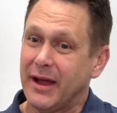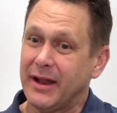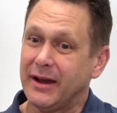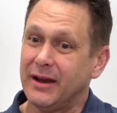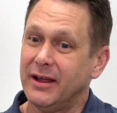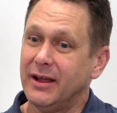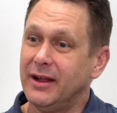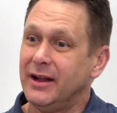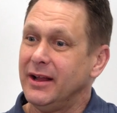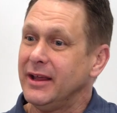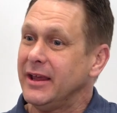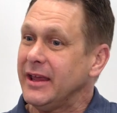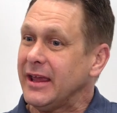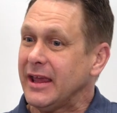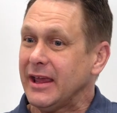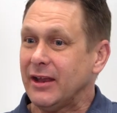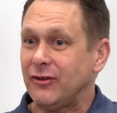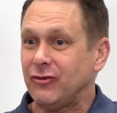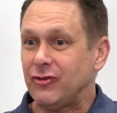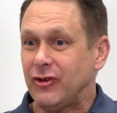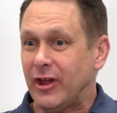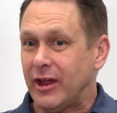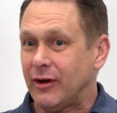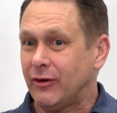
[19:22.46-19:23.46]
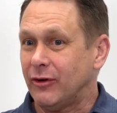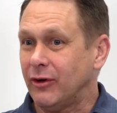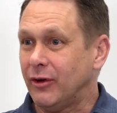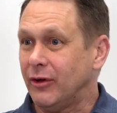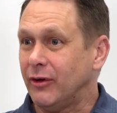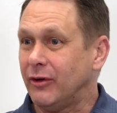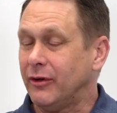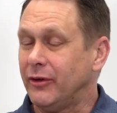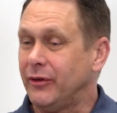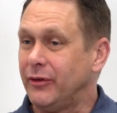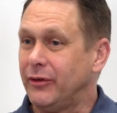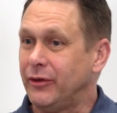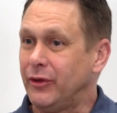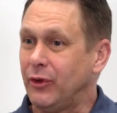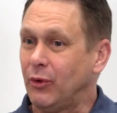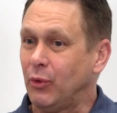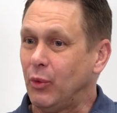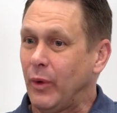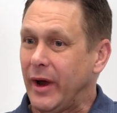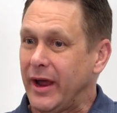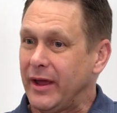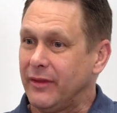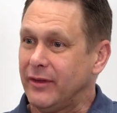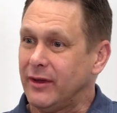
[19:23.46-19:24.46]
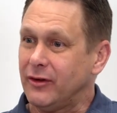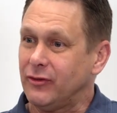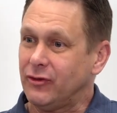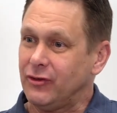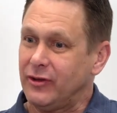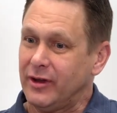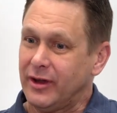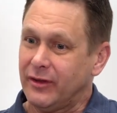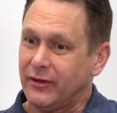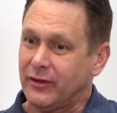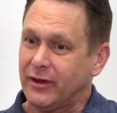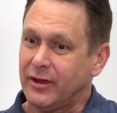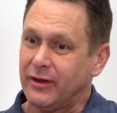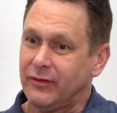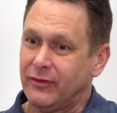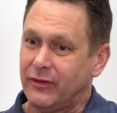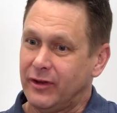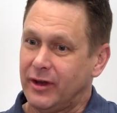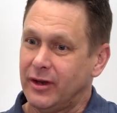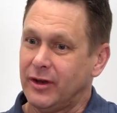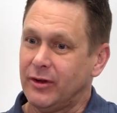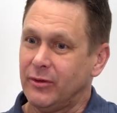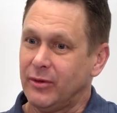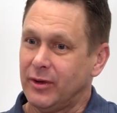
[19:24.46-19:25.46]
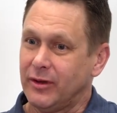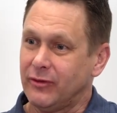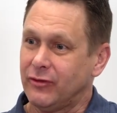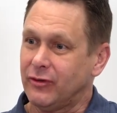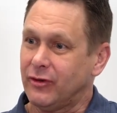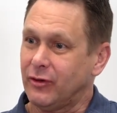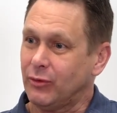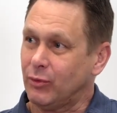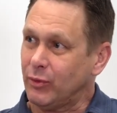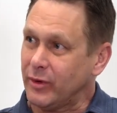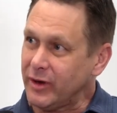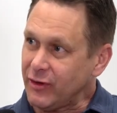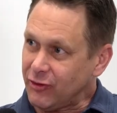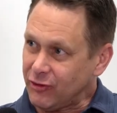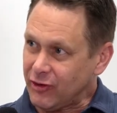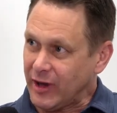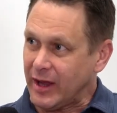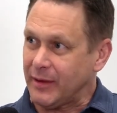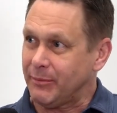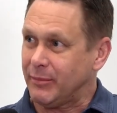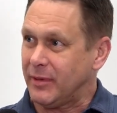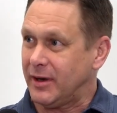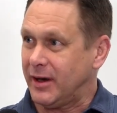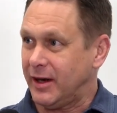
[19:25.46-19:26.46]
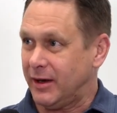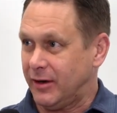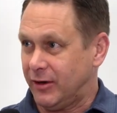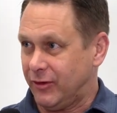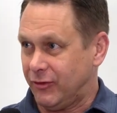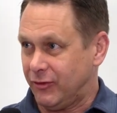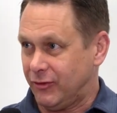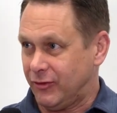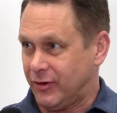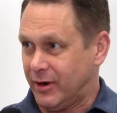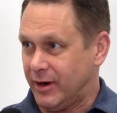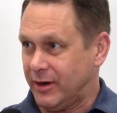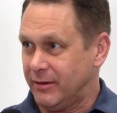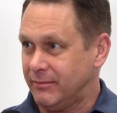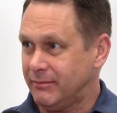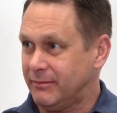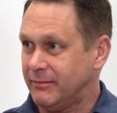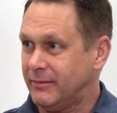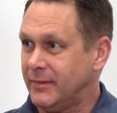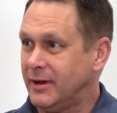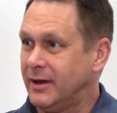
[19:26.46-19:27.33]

But in general, the way that she is continuing to reshape an industry